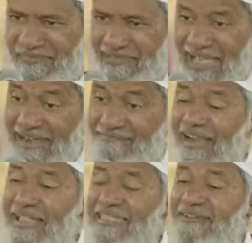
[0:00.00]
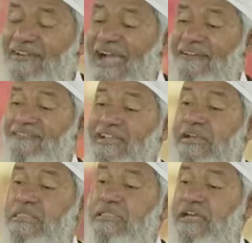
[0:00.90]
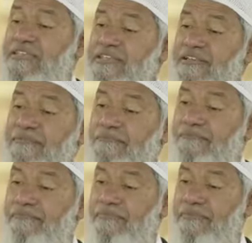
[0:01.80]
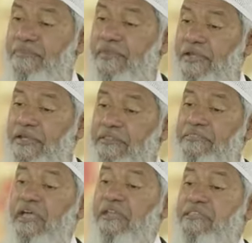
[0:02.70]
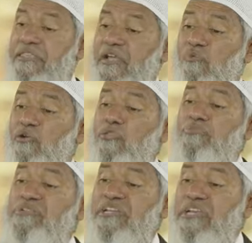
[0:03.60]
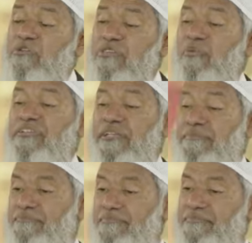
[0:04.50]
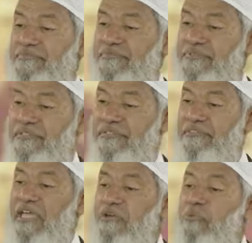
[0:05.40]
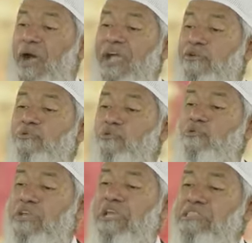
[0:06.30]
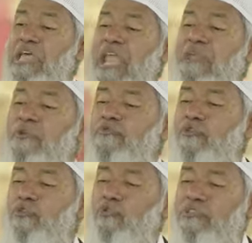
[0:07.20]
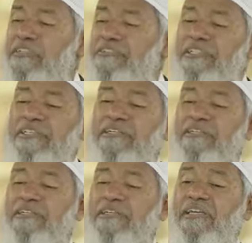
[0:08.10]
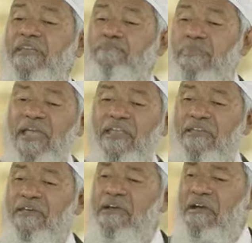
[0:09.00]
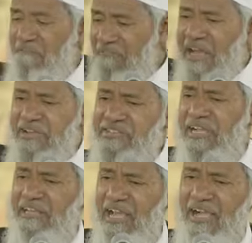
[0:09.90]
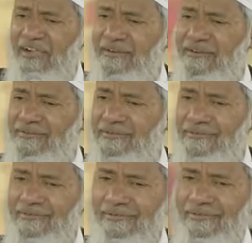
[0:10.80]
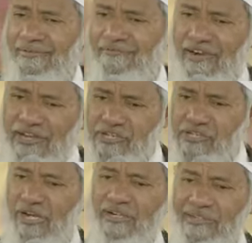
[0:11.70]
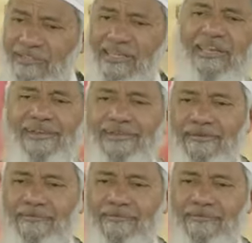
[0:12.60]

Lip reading: And while they were having a discussion, that Sikh was objecting to the Muslim. That why do you kill the animal so ruthlessly, in pain? One jhatka, one shot, kill it.